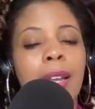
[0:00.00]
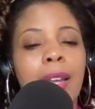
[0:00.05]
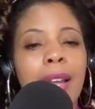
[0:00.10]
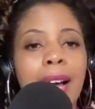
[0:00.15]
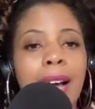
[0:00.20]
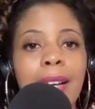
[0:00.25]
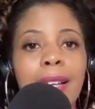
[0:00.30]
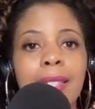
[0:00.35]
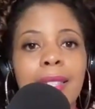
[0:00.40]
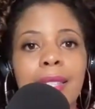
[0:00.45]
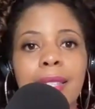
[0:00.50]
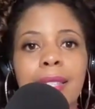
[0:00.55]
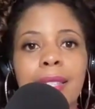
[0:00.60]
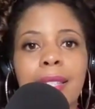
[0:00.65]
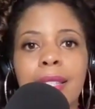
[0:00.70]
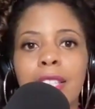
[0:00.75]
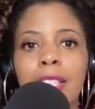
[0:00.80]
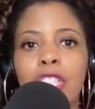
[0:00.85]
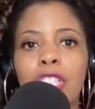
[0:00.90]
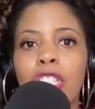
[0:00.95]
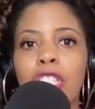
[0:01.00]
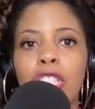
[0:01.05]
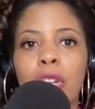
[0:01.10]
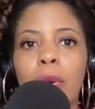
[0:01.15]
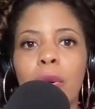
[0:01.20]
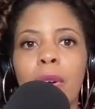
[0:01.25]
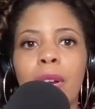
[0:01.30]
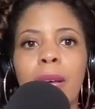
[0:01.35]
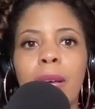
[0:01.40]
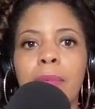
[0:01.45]
not consistently just
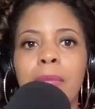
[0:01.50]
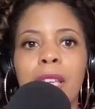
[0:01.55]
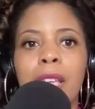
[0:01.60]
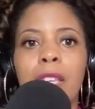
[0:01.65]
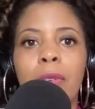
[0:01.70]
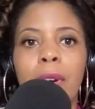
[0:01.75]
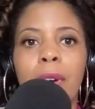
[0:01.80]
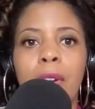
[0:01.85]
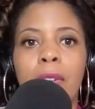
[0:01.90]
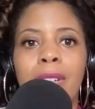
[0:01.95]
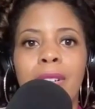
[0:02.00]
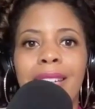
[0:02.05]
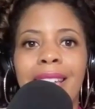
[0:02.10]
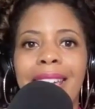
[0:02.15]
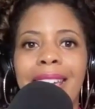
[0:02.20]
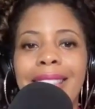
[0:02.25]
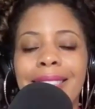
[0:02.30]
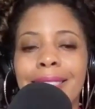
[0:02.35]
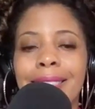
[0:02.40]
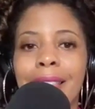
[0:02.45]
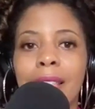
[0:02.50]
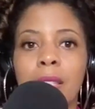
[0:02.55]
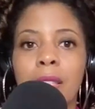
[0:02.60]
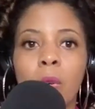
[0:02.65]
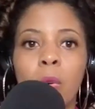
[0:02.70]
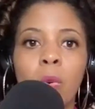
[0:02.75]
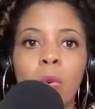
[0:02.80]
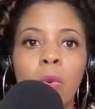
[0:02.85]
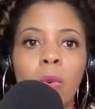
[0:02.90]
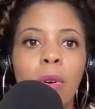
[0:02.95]
showing up, taking you out on dates.
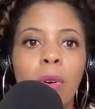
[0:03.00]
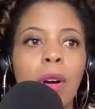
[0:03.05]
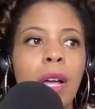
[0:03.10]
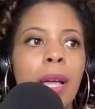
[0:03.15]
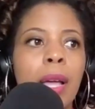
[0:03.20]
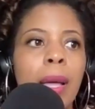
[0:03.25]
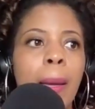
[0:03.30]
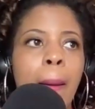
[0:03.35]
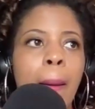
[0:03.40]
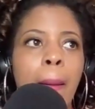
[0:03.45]
That's cool.